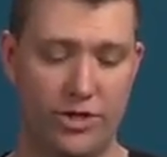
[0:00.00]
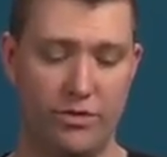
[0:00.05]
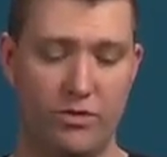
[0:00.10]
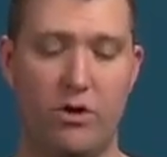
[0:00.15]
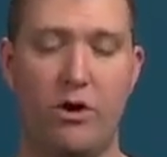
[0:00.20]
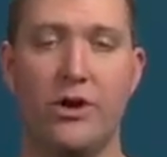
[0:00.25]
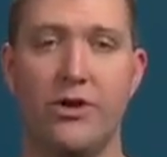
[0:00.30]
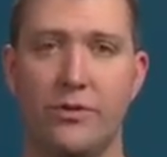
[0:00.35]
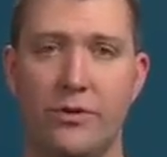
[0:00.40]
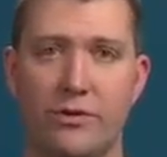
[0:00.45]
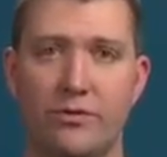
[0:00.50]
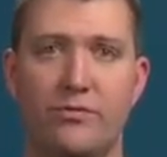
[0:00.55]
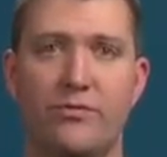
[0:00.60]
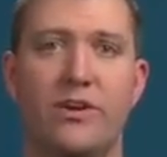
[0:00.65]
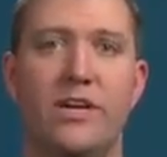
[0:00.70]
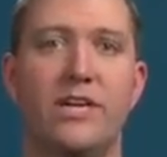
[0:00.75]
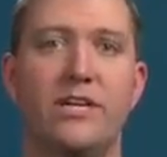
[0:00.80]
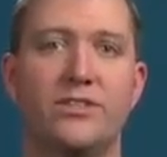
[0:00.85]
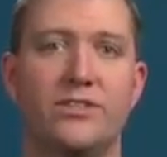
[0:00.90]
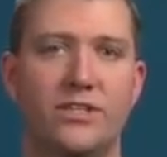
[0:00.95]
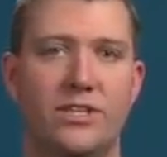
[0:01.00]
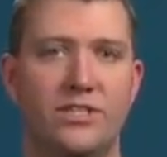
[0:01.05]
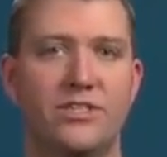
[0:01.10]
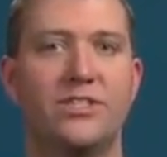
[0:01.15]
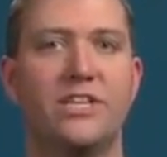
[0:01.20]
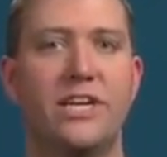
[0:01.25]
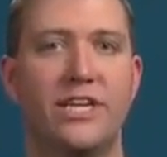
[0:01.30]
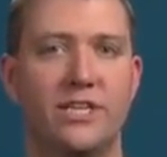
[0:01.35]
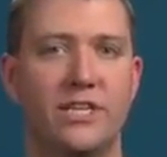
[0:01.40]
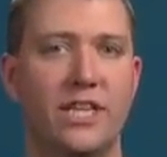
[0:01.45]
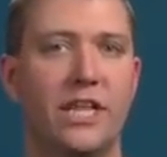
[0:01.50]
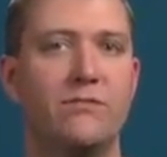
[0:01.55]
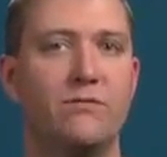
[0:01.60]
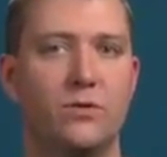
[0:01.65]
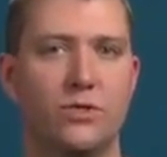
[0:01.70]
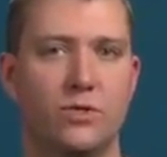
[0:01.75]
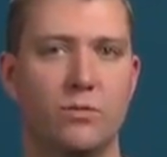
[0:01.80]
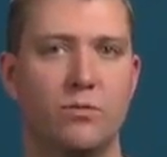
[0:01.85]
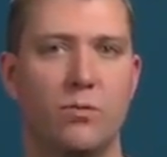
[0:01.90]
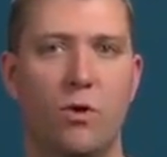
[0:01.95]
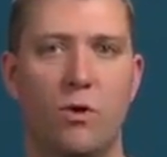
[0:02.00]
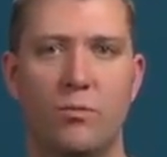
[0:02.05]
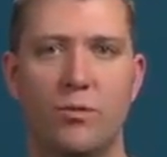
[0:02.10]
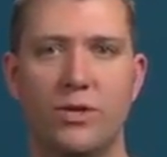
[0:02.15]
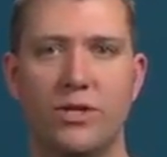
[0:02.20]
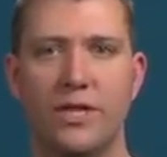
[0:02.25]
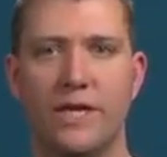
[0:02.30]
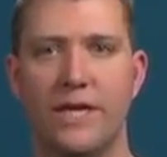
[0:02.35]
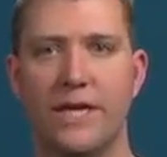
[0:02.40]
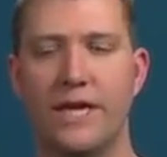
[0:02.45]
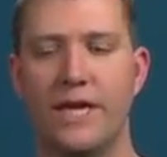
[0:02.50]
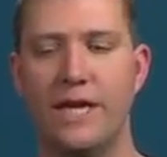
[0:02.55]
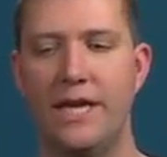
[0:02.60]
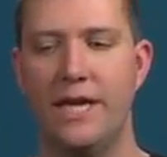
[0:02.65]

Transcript: to your audio interface and setting levels appropriately.